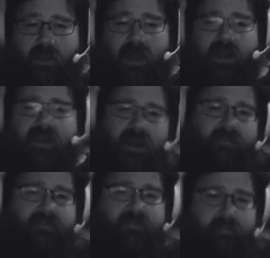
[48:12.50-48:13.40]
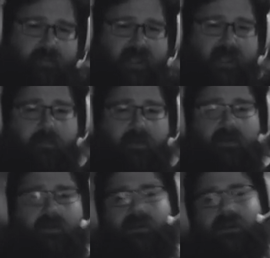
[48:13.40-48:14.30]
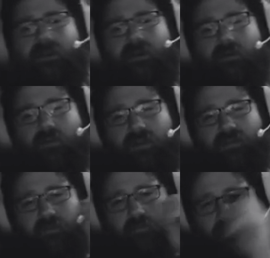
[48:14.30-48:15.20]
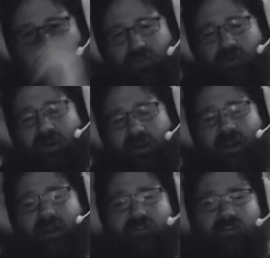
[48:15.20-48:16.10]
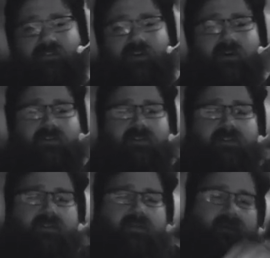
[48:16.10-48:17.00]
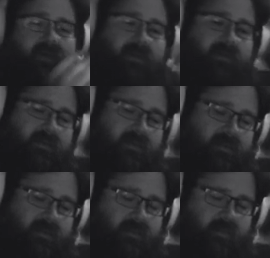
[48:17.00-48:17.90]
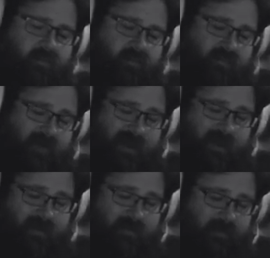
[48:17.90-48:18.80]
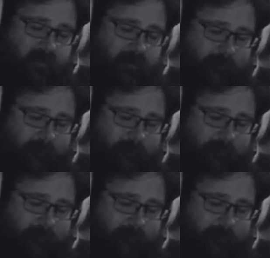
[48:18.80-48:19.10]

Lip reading: enough people with certain kinds of votes in the frickin'